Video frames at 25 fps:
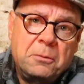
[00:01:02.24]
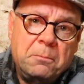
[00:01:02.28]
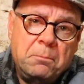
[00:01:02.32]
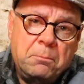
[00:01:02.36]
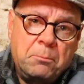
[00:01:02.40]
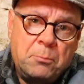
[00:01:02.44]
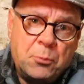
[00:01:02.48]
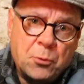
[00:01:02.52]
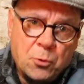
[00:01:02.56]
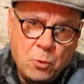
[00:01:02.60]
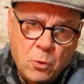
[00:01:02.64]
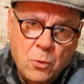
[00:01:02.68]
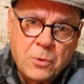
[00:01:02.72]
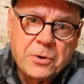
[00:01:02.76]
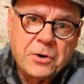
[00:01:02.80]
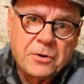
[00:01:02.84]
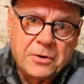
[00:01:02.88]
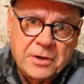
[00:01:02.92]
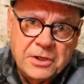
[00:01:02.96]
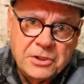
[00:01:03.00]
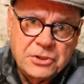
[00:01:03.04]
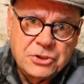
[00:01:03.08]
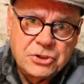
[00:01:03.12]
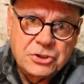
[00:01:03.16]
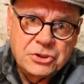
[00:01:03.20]

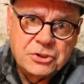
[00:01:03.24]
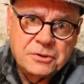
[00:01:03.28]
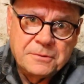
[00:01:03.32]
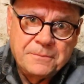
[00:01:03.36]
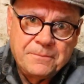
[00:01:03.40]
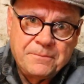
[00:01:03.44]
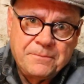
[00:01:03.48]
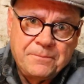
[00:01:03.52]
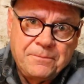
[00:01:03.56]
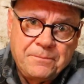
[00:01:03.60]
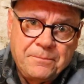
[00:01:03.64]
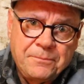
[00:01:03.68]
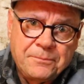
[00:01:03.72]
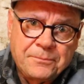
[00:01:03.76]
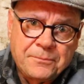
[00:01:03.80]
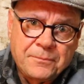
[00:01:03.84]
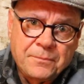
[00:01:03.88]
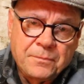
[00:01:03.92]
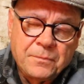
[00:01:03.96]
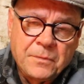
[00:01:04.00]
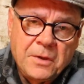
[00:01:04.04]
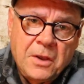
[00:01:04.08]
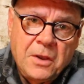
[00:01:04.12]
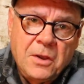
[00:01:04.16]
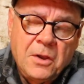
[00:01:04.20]
brokerage
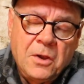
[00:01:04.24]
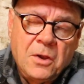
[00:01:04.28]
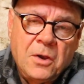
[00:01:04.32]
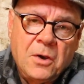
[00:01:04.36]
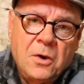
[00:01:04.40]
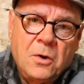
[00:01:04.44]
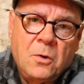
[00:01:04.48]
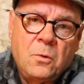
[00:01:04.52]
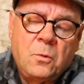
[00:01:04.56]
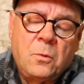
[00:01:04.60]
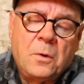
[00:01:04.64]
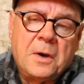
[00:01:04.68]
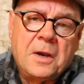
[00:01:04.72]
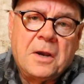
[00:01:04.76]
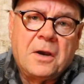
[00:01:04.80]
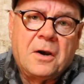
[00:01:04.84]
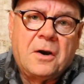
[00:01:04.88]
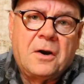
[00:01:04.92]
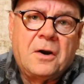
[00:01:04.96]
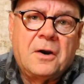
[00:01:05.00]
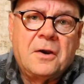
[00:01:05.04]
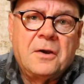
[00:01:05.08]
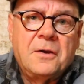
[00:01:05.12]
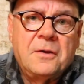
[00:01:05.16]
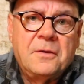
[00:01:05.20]

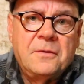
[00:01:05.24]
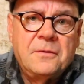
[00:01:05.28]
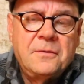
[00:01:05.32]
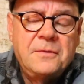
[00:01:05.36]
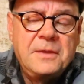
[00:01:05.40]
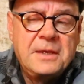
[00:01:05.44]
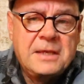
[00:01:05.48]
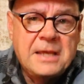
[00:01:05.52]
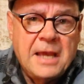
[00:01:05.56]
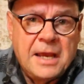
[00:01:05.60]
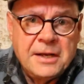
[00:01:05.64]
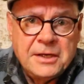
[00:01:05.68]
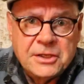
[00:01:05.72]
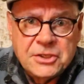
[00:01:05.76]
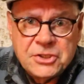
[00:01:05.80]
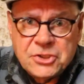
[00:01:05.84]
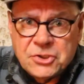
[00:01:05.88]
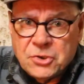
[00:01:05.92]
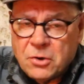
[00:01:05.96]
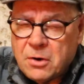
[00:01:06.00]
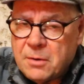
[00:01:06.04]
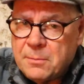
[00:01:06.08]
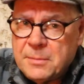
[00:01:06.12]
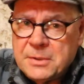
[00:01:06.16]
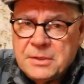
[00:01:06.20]
where they get an
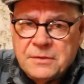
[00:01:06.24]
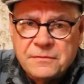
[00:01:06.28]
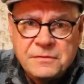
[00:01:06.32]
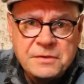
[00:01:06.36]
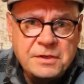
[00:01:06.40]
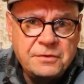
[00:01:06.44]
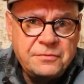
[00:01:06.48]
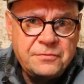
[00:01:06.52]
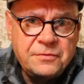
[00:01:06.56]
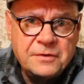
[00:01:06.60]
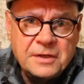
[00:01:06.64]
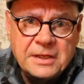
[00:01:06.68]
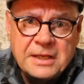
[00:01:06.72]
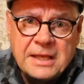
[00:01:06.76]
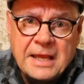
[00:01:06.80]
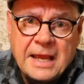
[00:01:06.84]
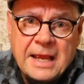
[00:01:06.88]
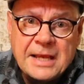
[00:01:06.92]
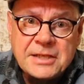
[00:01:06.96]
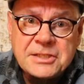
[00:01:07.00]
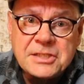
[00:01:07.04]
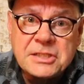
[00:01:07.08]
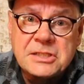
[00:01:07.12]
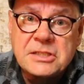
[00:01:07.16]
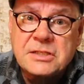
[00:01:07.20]
assortment of different
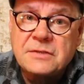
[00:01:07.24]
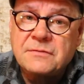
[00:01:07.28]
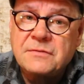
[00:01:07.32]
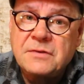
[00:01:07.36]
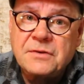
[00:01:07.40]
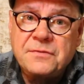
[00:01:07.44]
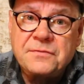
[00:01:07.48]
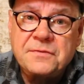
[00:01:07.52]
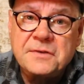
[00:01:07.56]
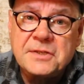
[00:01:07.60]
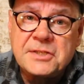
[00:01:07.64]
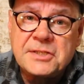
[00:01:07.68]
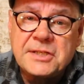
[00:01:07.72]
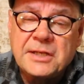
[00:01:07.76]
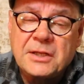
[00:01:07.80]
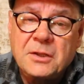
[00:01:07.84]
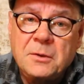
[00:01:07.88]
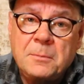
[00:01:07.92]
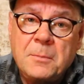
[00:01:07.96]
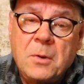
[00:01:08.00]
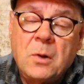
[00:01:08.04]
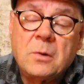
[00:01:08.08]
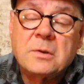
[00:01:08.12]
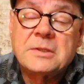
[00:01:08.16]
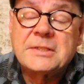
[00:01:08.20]
casks of different single
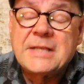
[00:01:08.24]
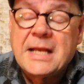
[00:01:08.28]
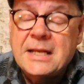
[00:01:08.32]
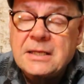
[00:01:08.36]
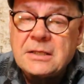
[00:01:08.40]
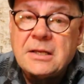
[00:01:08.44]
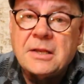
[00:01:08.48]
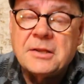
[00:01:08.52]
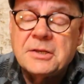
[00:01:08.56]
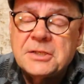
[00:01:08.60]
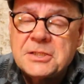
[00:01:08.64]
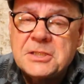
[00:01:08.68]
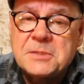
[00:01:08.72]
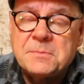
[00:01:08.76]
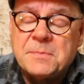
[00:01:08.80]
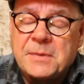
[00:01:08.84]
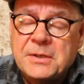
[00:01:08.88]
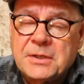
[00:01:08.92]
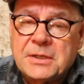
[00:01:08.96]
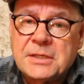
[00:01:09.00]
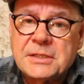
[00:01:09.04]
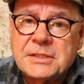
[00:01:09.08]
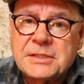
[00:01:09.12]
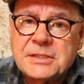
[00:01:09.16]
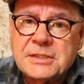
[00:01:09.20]
malts and other
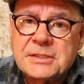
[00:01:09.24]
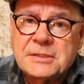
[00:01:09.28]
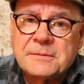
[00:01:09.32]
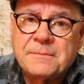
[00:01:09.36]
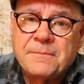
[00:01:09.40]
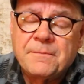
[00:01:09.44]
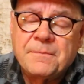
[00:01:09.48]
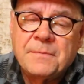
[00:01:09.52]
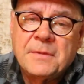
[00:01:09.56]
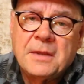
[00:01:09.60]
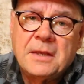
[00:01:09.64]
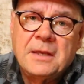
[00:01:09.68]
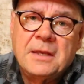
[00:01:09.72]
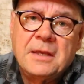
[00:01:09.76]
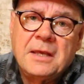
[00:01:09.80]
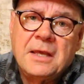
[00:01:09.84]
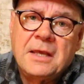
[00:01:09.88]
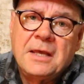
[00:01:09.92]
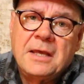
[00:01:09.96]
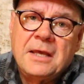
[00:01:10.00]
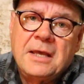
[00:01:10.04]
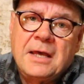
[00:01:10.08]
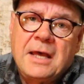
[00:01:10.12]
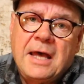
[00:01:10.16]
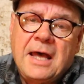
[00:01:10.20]
spirits,
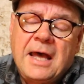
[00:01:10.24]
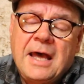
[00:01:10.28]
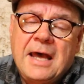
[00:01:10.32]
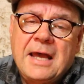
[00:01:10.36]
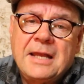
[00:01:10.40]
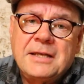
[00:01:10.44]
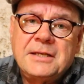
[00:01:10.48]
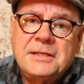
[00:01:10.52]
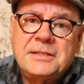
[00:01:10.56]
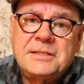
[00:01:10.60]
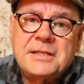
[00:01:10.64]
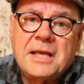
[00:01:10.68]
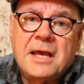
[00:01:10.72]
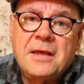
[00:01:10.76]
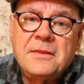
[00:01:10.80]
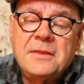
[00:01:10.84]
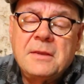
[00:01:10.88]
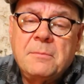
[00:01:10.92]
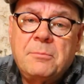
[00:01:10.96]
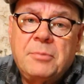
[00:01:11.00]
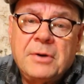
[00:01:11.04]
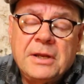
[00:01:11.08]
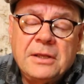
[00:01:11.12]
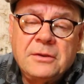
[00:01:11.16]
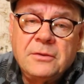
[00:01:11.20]
and they
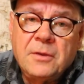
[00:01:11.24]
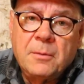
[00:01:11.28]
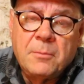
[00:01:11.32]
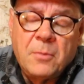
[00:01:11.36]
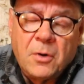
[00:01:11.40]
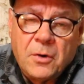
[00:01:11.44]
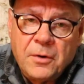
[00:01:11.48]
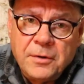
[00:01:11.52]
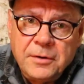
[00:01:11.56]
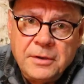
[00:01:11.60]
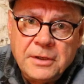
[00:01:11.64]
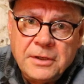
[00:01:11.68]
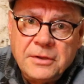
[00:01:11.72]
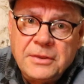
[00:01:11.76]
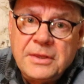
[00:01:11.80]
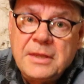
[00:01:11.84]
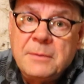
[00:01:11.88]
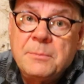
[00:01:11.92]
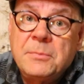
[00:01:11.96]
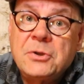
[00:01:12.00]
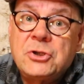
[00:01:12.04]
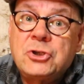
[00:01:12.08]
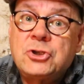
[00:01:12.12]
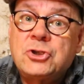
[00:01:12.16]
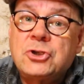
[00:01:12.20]
bring them on and they
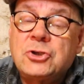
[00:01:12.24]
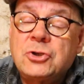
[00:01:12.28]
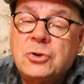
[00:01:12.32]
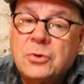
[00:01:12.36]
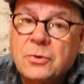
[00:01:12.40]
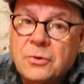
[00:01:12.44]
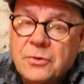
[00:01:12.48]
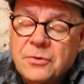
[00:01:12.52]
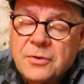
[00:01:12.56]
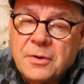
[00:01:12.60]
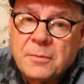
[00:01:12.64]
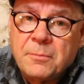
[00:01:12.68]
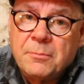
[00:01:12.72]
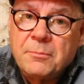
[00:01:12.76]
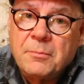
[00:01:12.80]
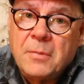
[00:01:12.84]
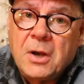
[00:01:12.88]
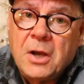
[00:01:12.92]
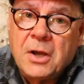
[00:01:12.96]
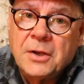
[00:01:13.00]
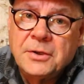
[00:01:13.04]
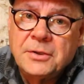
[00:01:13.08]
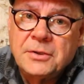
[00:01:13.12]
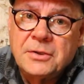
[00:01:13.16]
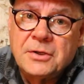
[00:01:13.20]
mature them
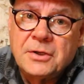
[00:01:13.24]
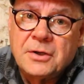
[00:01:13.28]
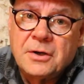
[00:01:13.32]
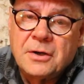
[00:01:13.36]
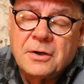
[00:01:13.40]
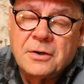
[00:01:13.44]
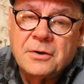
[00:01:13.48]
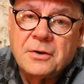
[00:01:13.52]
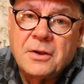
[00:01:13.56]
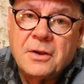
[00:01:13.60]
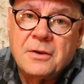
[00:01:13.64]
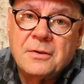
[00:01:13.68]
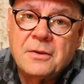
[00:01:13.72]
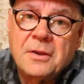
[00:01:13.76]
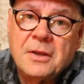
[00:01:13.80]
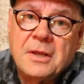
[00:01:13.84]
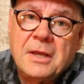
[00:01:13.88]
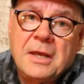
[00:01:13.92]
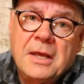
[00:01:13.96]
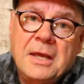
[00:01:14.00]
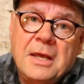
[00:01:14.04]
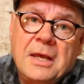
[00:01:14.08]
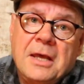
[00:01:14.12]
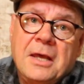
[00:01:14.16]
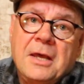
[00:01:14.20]
under
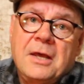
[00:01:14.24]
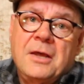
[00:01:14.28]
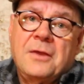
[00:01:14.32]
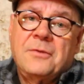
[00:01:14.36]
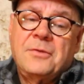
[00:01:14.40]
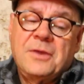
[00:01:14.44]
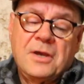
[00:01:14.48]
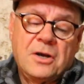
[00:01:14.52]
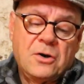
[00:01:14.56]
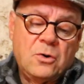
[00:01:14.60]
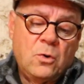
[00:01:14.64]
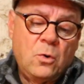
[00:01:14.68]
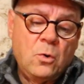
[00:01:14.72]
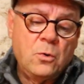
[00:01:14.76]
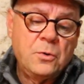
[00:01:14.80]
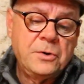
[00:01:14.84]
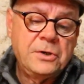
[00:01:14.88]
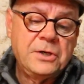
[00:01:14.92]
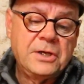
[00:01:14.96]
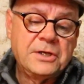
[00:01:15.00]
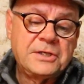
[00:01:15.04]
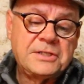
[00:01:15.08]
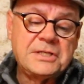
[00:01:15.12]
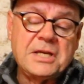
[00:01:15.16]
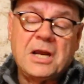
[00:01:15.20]
their
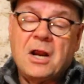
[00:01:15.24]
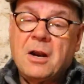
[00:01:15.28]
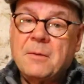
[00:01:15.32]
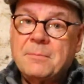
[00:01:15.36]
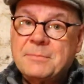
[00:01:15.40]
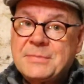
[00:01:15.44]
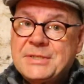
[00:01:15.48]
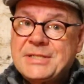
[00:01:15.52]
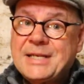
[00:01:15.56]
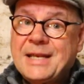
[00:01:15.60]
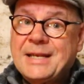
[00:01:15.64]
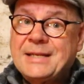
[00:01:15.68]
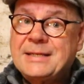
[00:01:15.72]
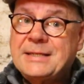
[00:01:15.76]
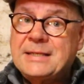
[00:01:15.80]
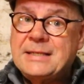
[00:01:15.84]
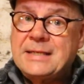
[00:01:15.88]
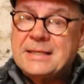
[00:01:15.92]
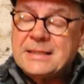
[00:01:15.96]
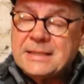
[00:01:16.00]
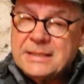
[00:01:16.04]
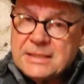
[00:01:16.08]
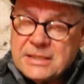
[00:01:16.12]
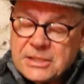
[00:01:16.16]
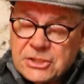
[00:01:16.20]
own terms and
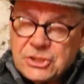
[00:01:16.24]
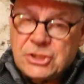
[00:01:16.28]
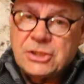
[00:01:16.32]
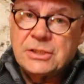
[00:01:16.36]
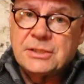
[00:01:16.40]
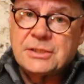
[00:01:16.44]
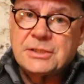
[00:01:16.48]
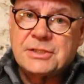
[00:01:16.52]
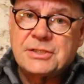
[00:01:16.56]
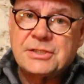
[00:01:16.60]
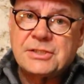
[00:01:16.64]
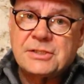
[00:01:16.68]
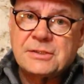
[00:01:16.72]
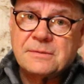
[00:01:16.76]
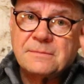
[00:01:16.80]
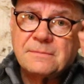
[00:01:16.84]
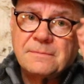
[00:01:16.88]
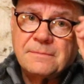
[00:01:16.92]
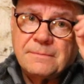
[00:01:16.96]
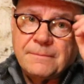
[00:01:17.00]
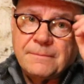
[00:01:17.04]
conditions,